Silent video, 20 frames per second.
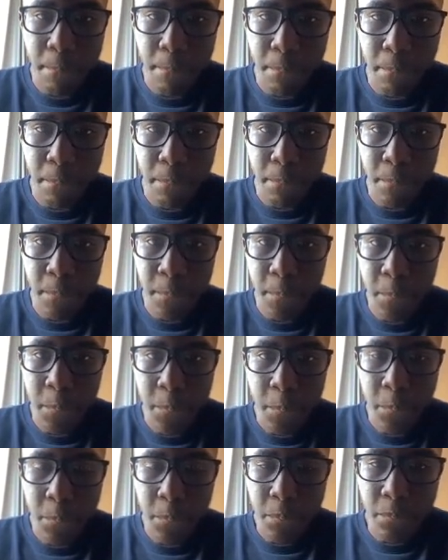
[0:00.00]

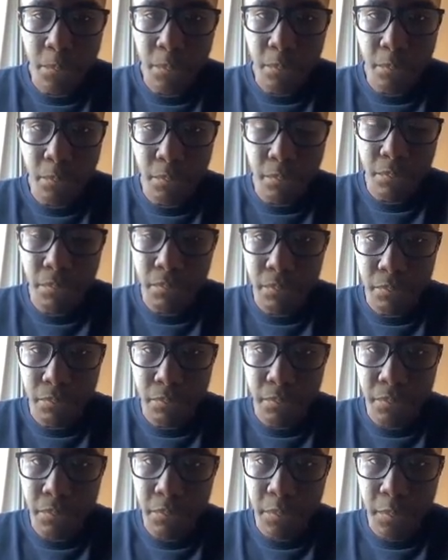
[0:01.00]

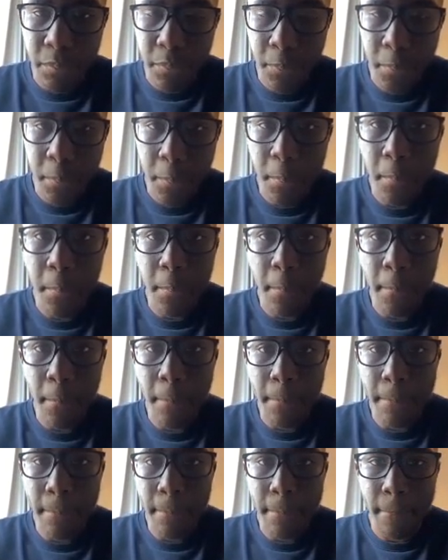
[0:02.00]

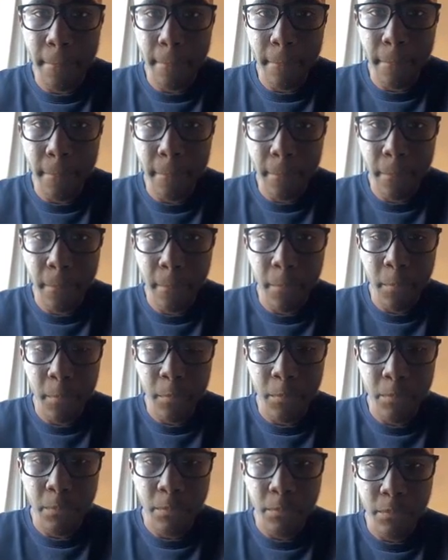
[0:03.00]

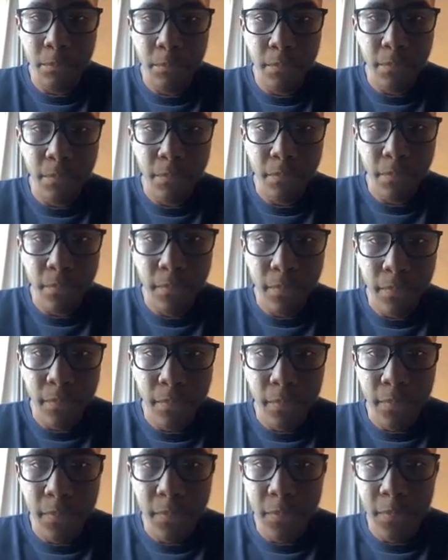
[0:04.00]

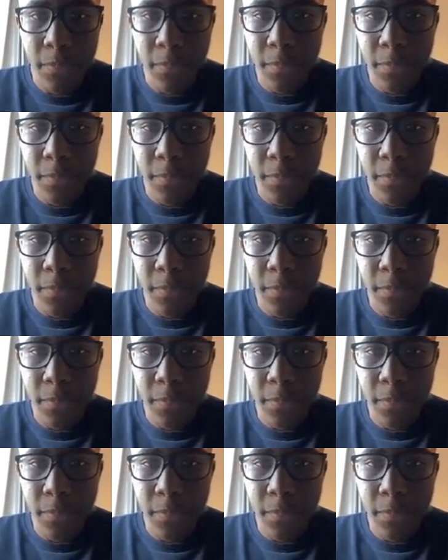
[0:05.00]
No words are spoken by the person on screen.